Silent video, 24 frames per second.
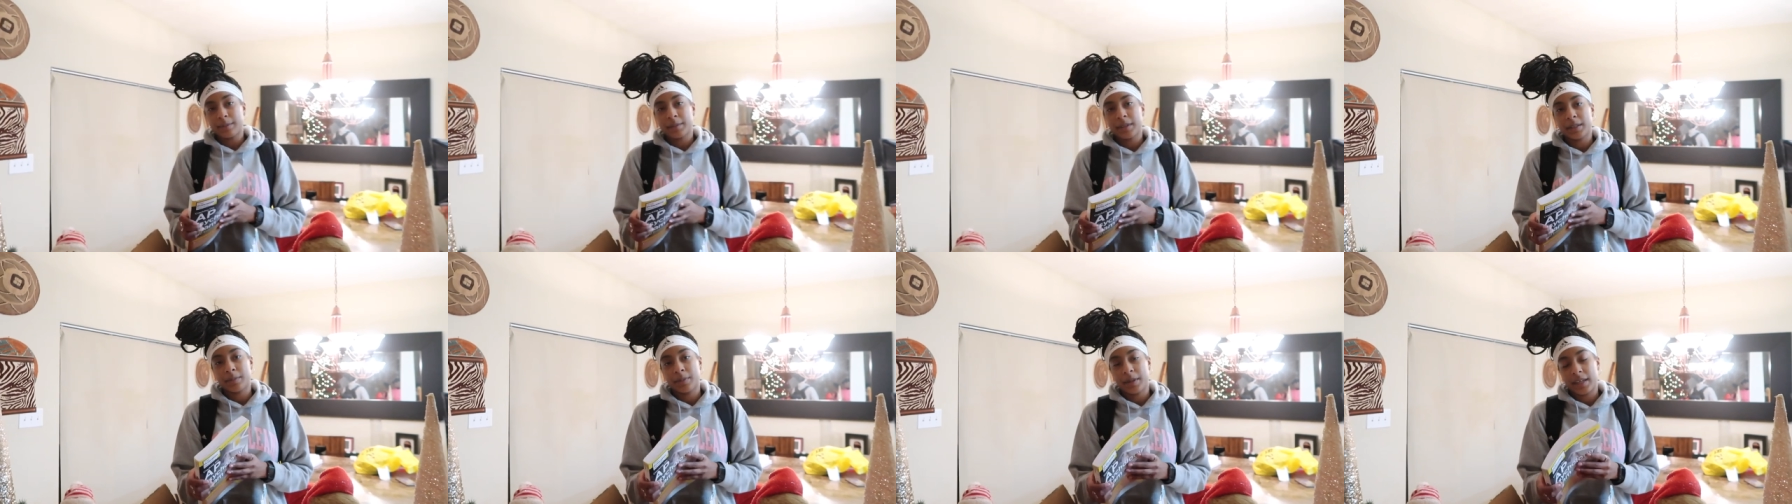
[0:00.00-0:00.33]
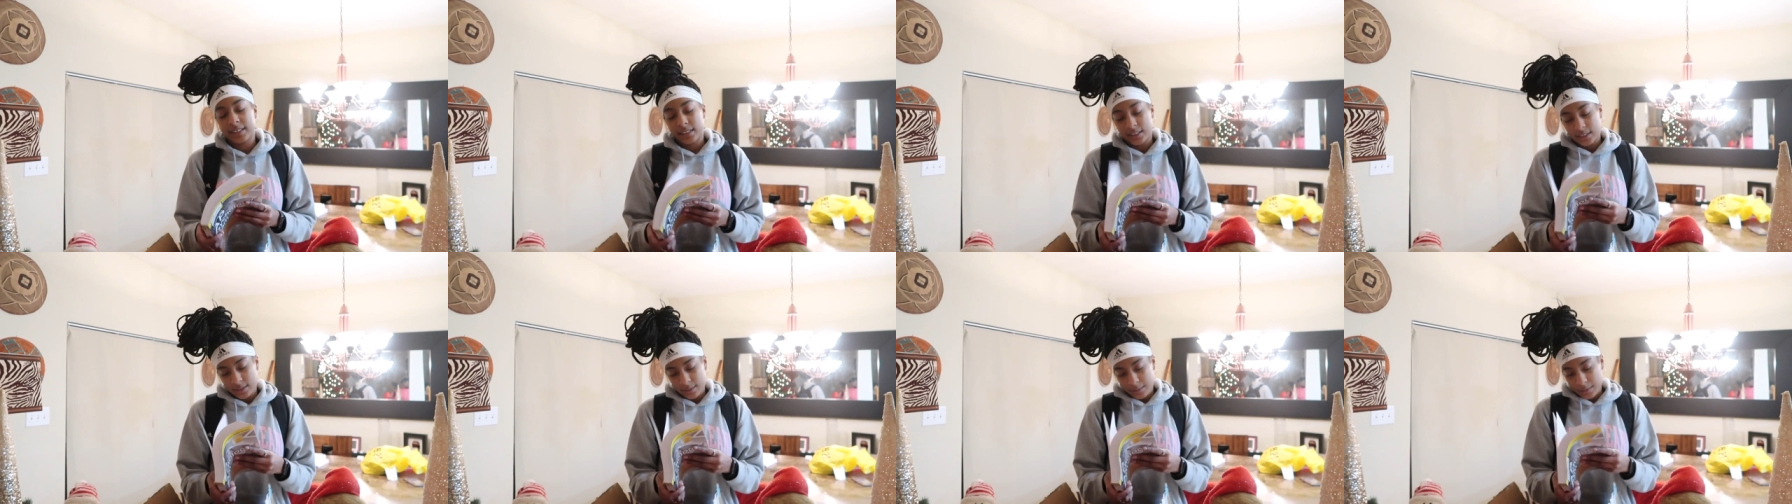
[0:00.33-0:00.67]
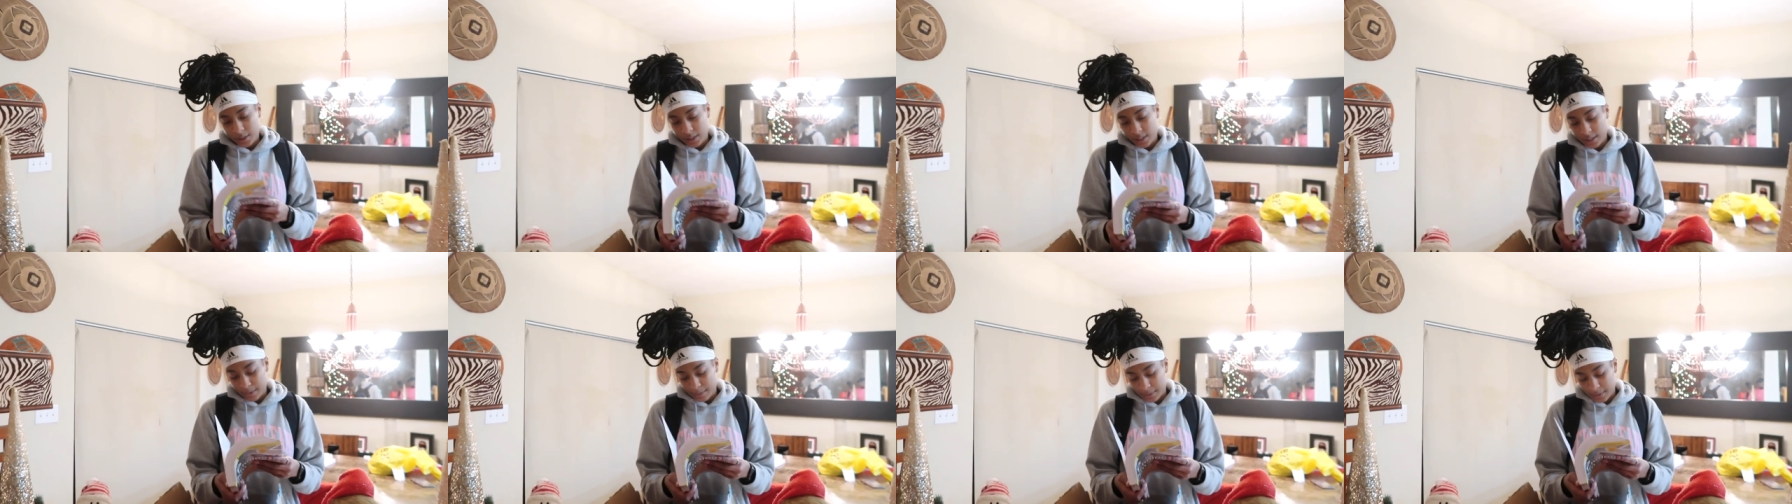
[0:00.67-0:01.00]
give me a page
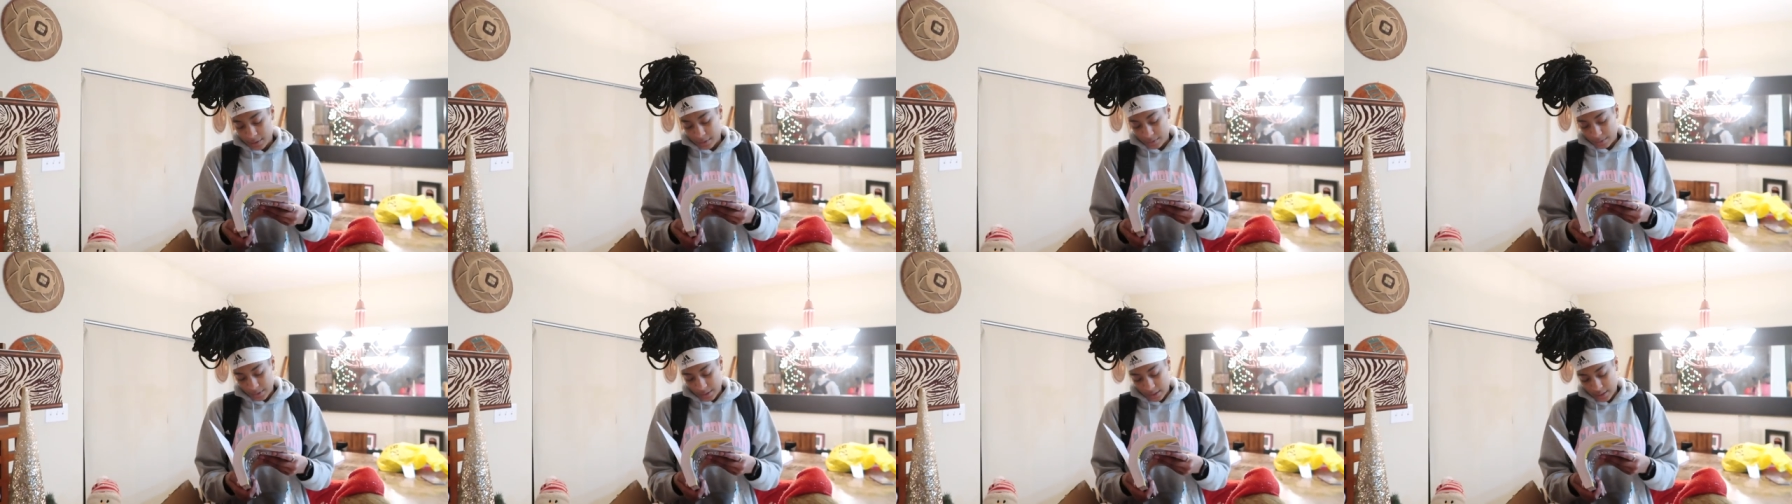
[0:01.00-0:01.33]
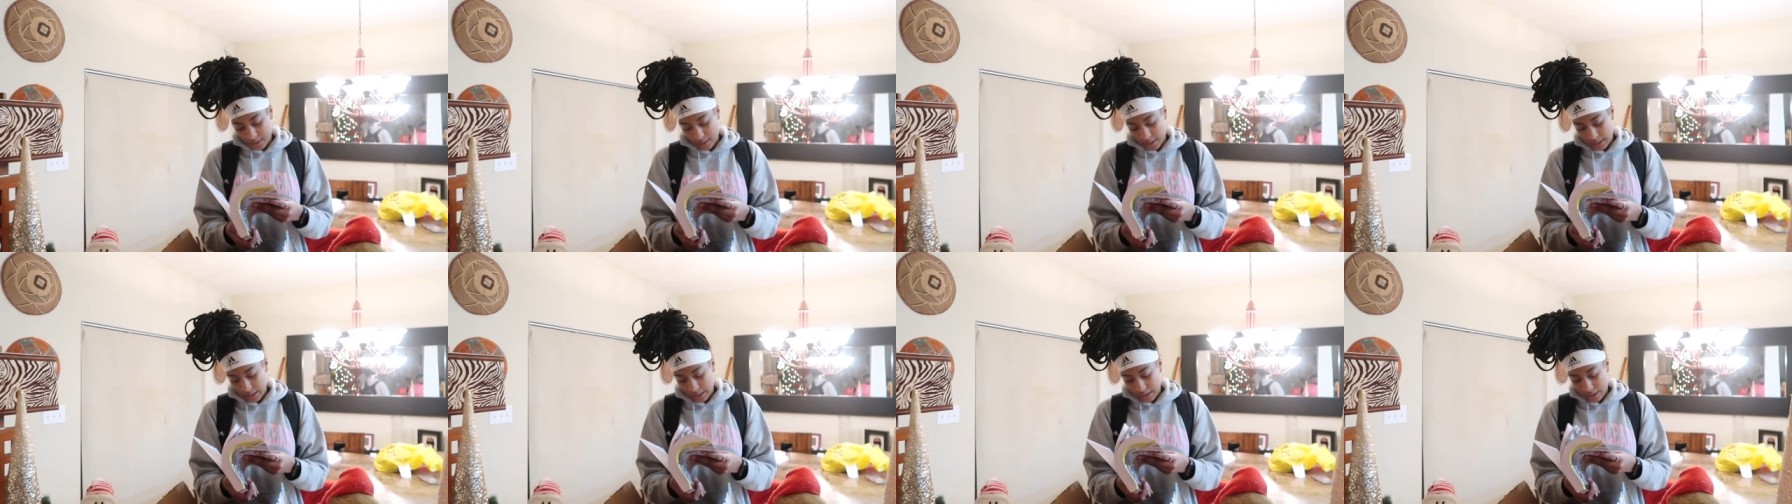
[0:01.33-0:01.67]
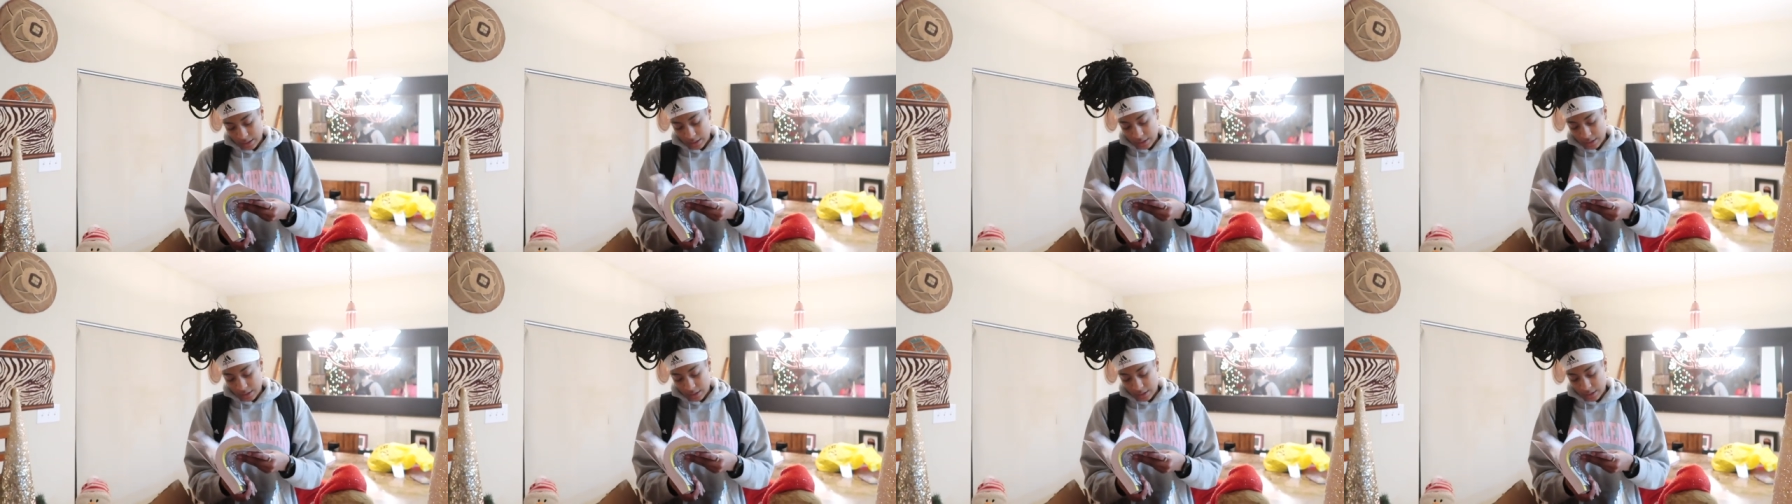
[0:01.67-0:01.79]
number in between